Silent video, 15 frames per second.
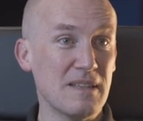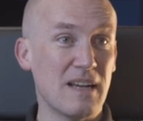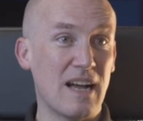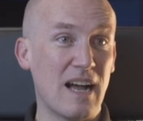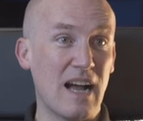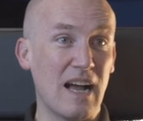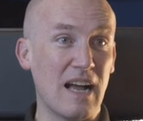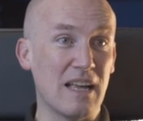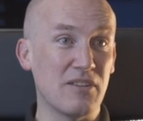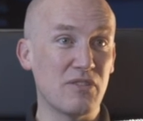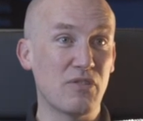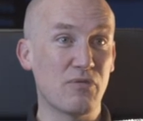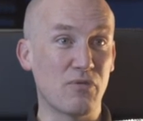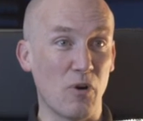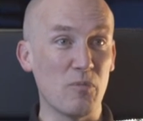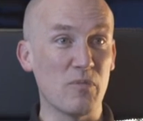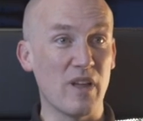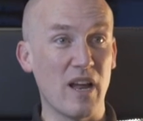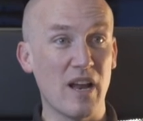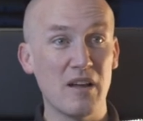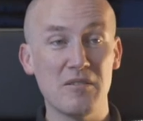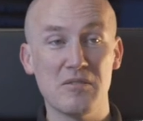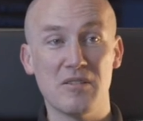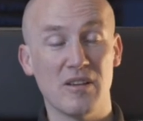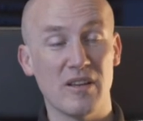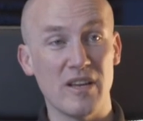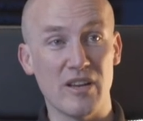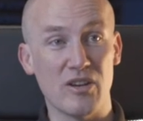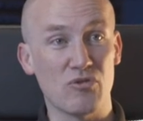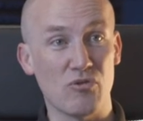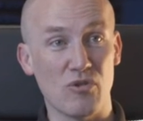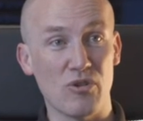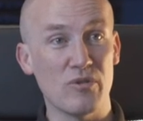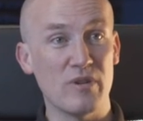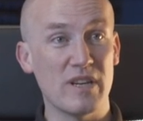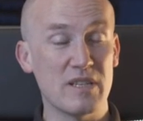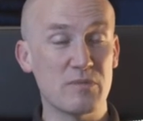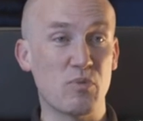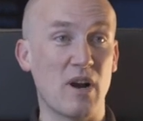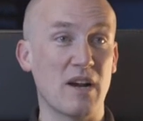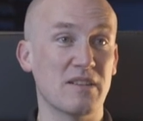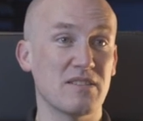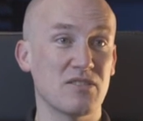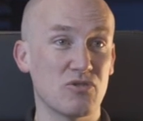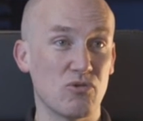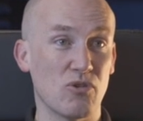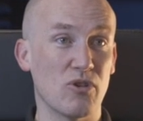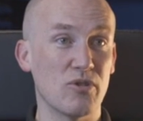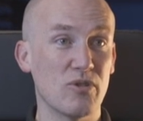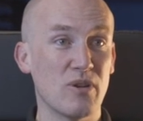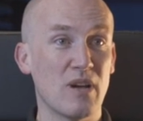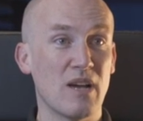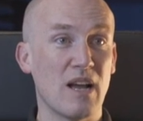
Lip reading: and from there it grew, his practice grew,